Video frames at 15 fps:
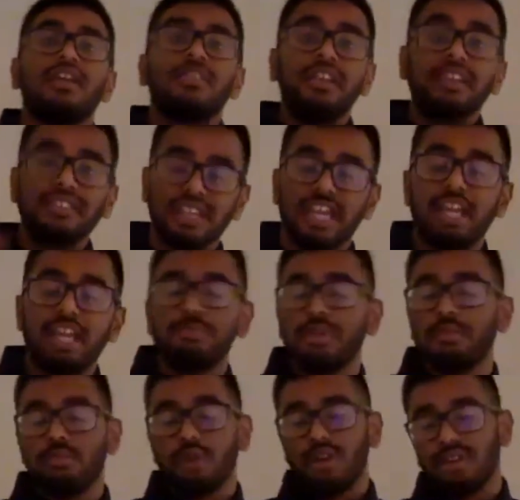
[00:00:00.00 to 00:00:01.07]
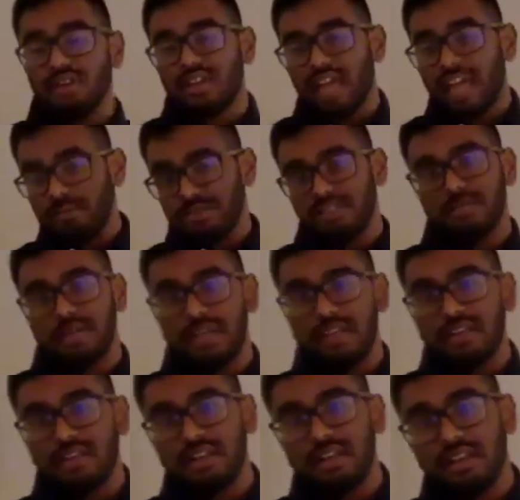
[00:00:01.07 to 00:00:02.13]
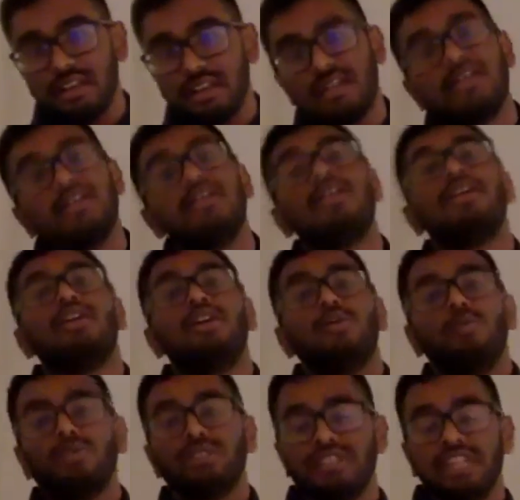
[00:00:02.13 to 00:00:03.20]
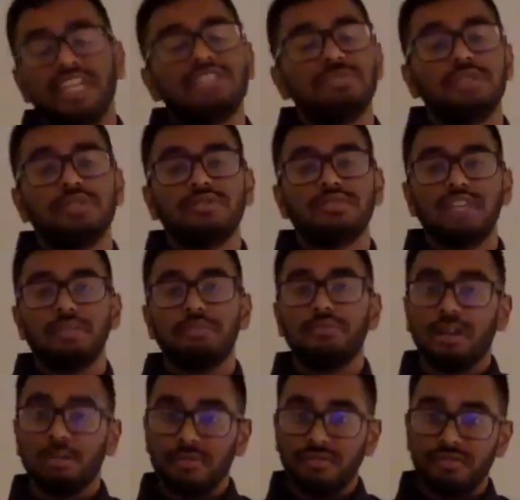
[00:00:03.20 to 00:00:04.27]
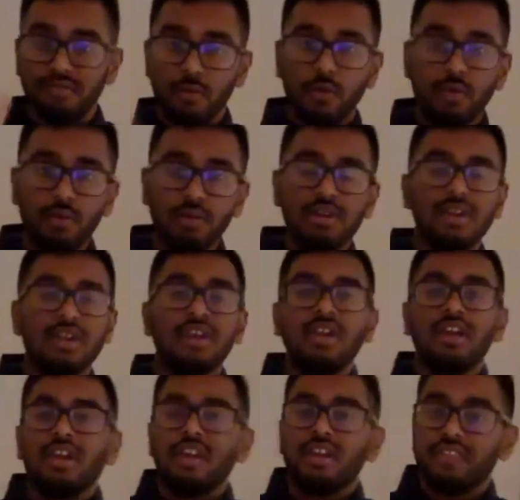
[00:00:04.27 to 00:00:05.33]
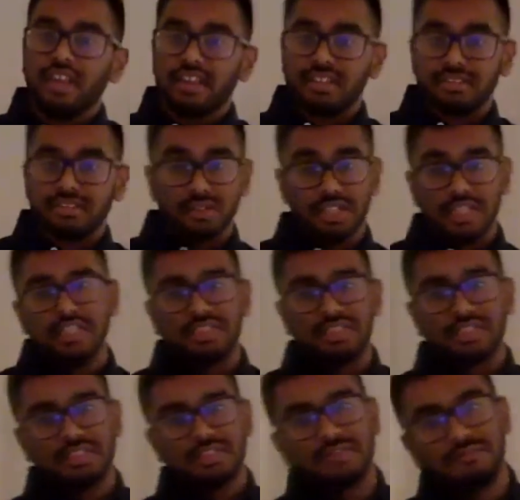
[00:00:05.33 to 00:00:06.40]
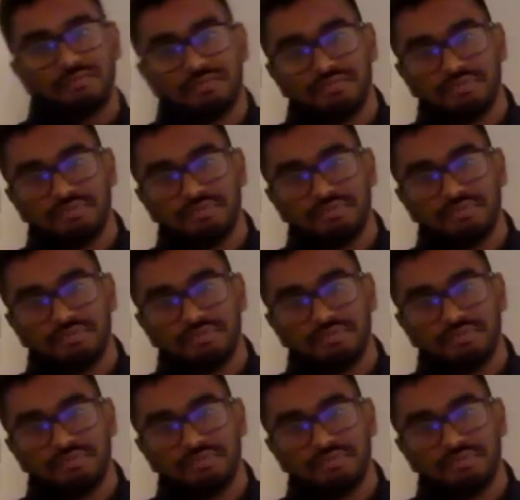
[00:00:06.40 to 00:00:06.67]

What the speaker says: This again pinpointed gaps in my learning, which takes me to step number 4, and that is to teach.